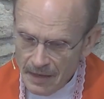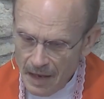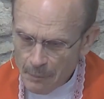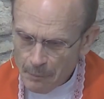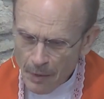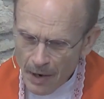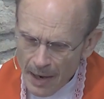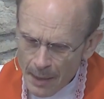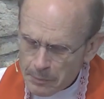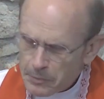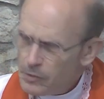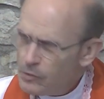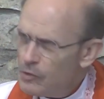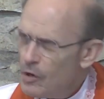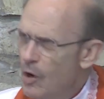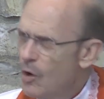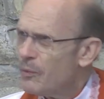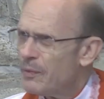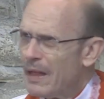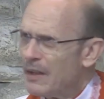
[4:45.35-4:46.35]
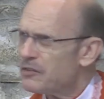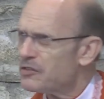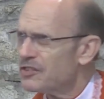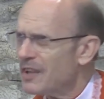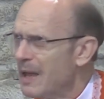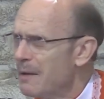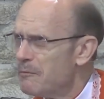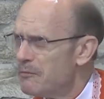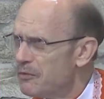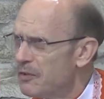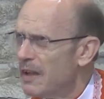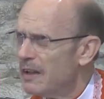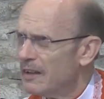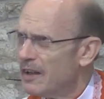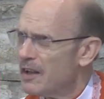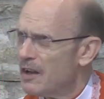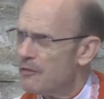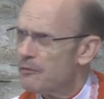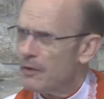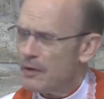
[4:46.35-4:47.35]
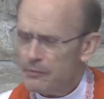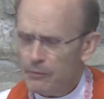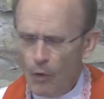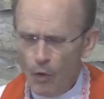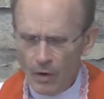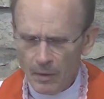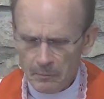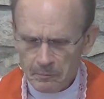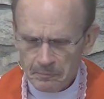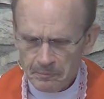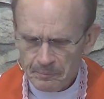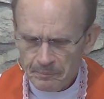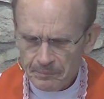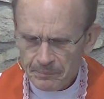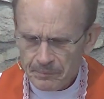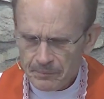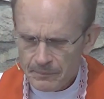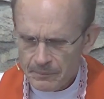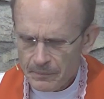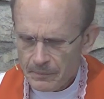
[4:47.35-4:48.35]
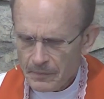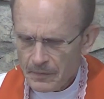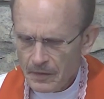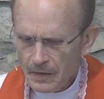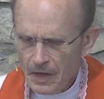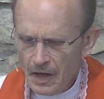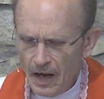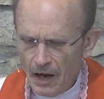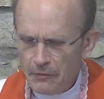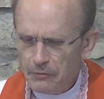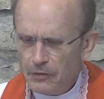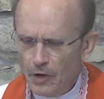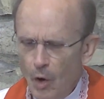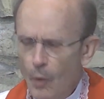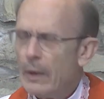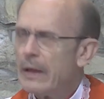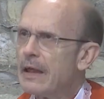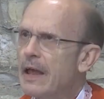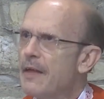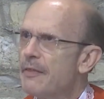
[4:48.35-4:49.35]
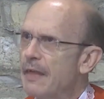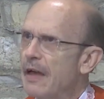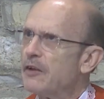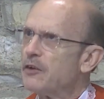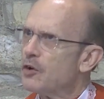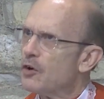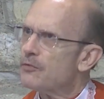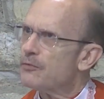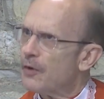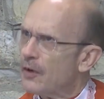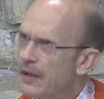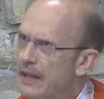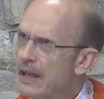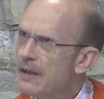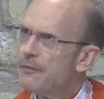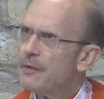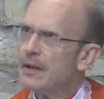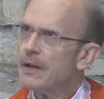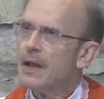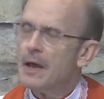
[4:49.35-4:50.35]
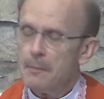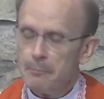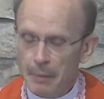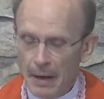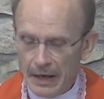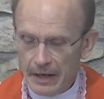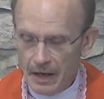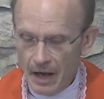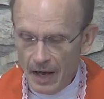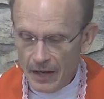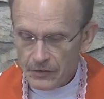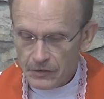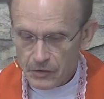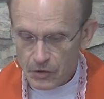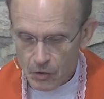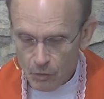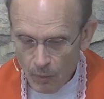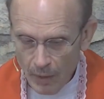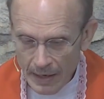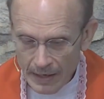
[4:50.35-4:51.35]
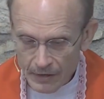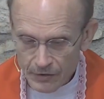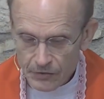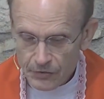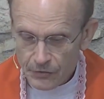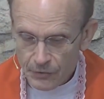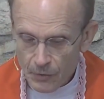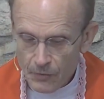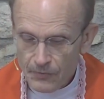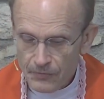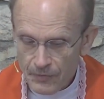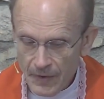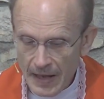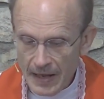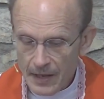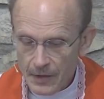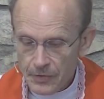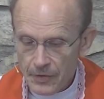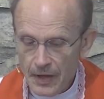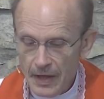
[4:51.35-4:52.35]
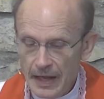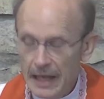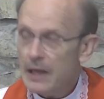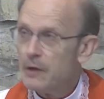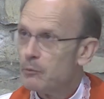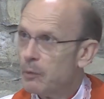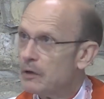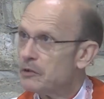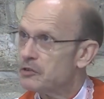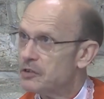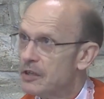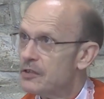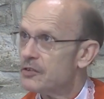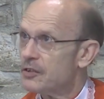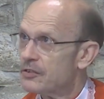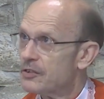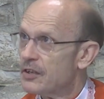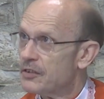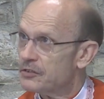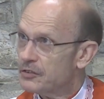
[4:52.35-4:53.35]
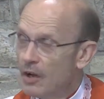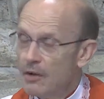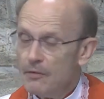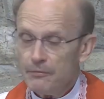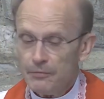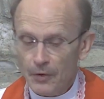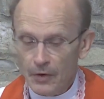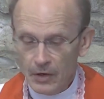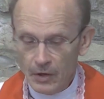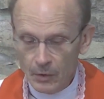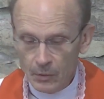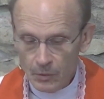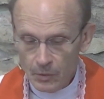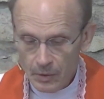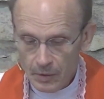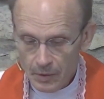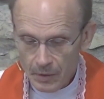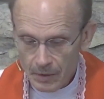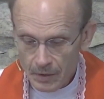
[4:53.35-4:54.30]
Now, perhaps you know that same feeling of reform, of knowing that you're forgiven by God's grace through faith in what Jesus has done for you,